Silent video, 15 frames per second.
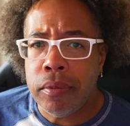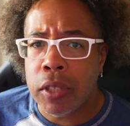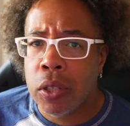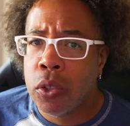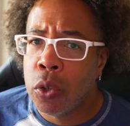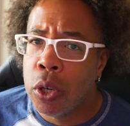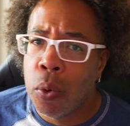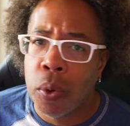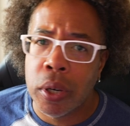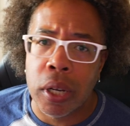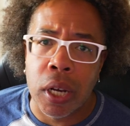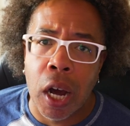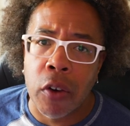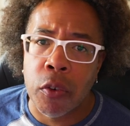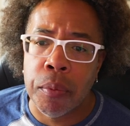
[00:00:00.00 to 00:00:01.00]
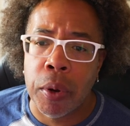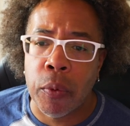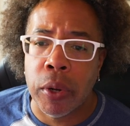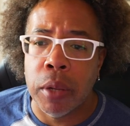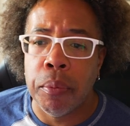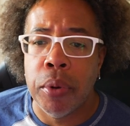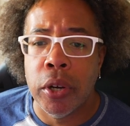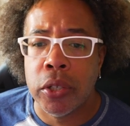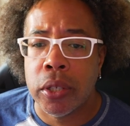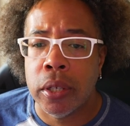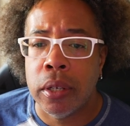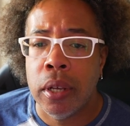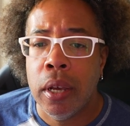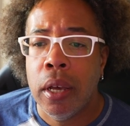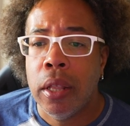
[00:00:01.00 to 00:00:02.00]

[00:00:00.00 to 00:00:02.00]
So you want the government really pushing